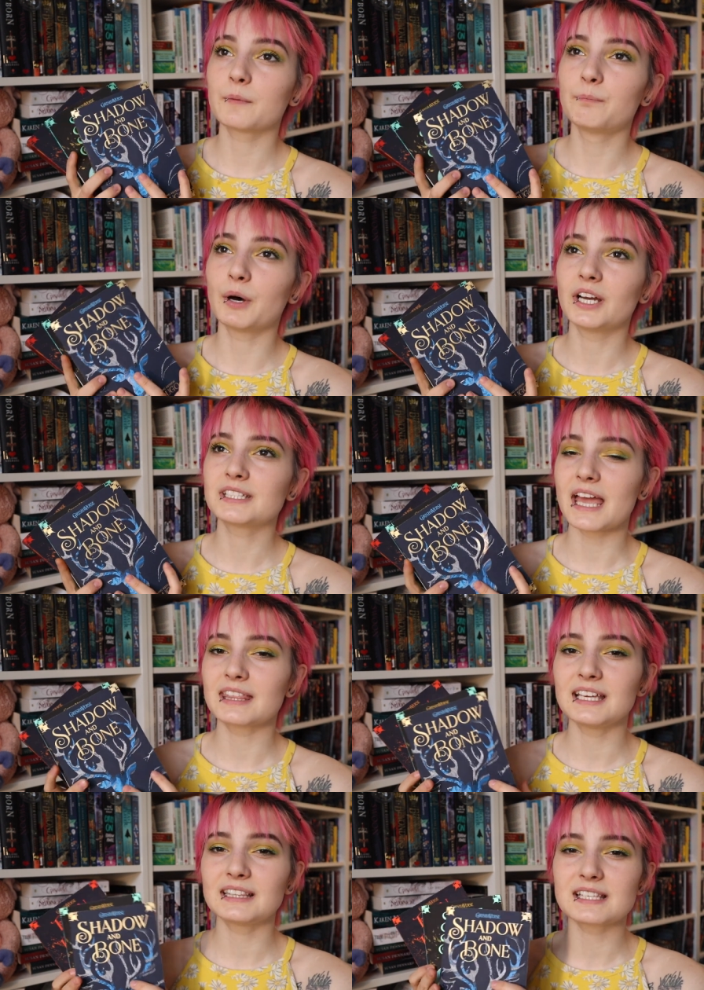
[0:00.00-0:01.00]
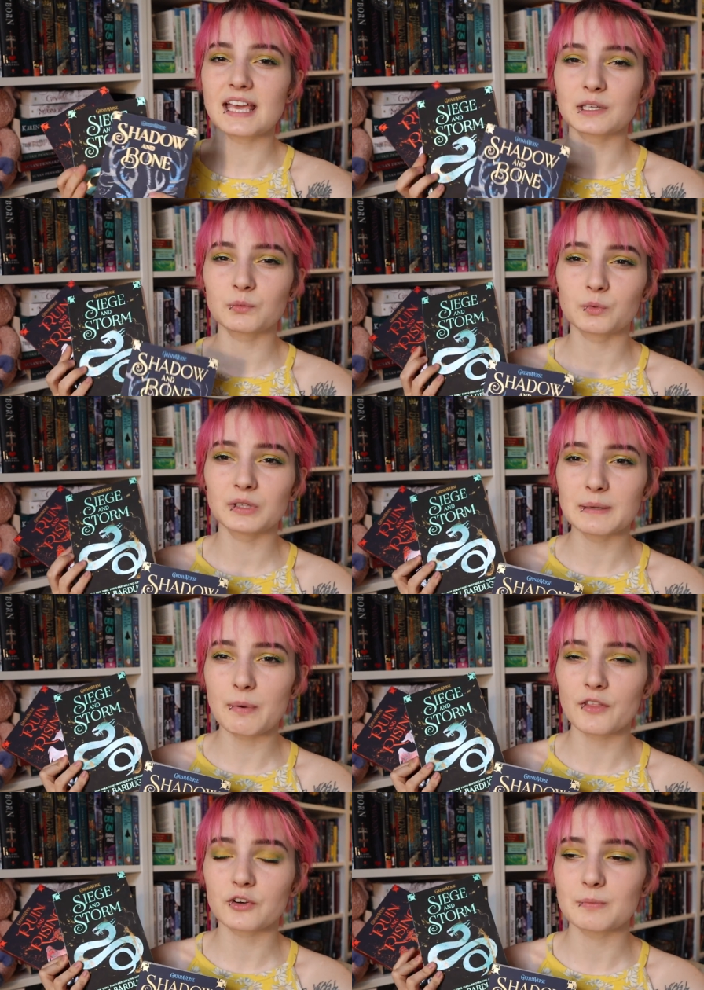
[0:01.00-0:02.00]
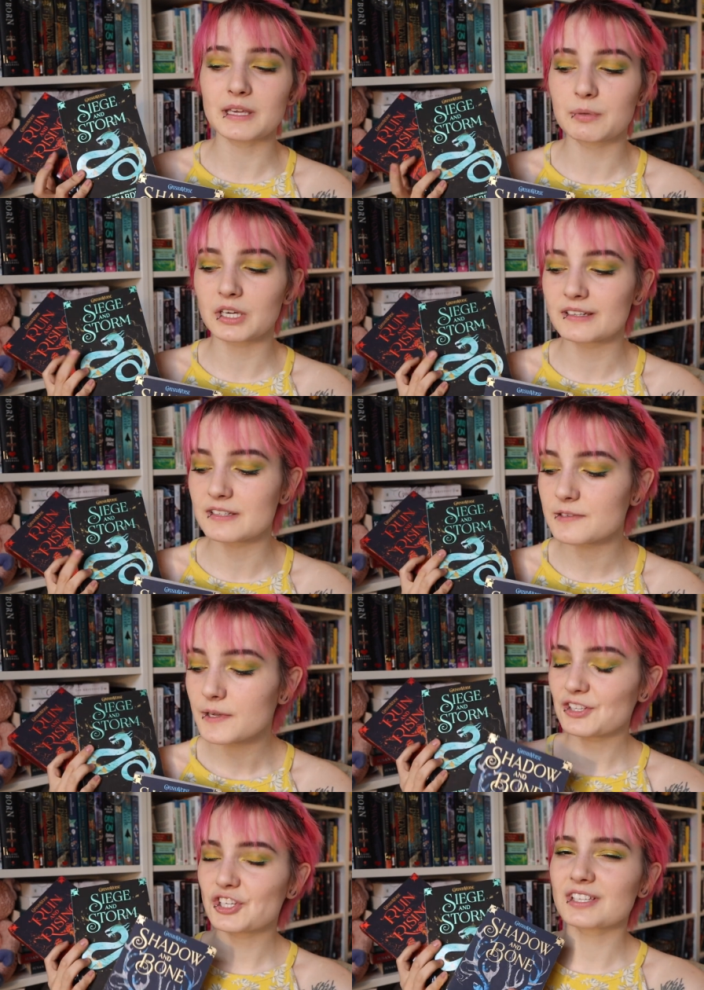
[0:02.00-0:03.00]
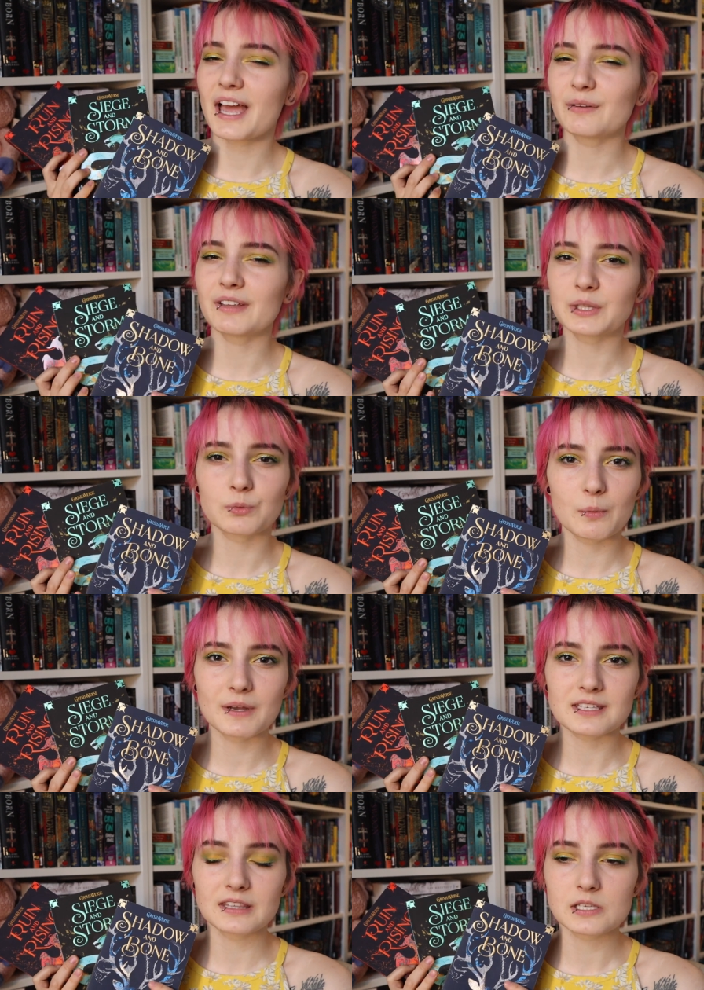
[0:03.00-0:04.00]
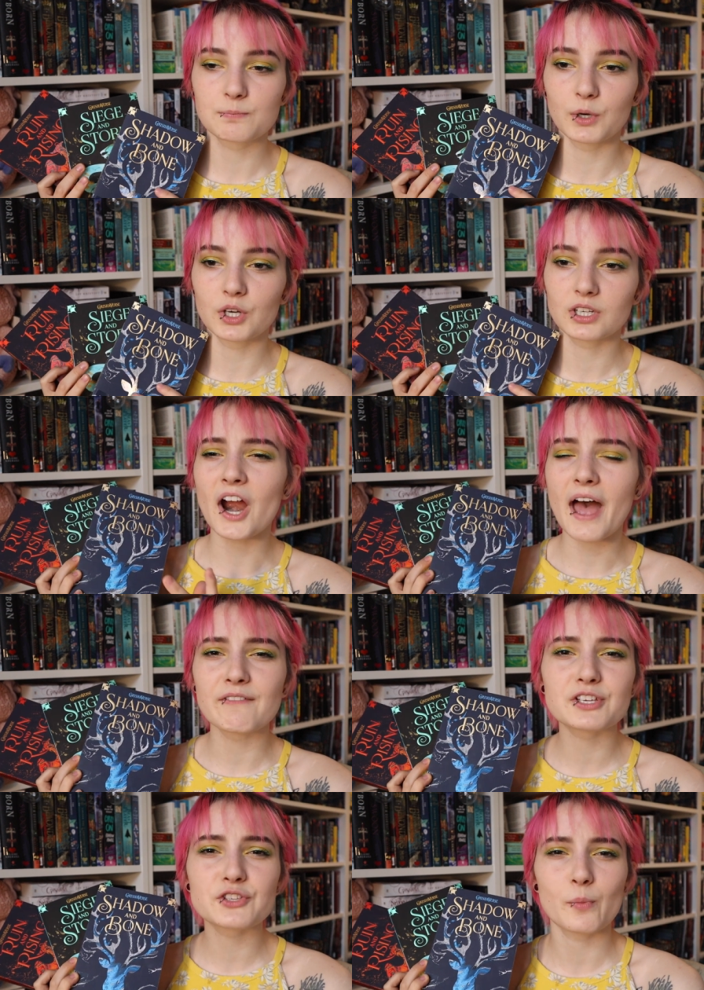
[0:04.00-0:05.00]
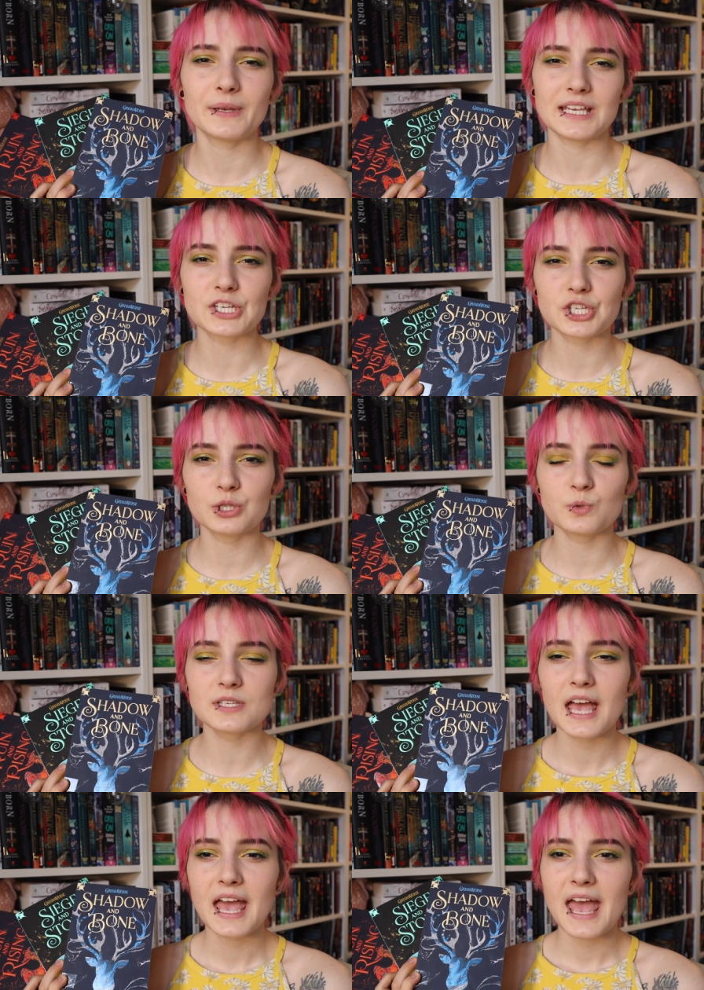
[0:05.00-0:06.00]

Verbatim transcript: But I think the second one really bothered me because it's just kind of like the romance in this book are having so many issues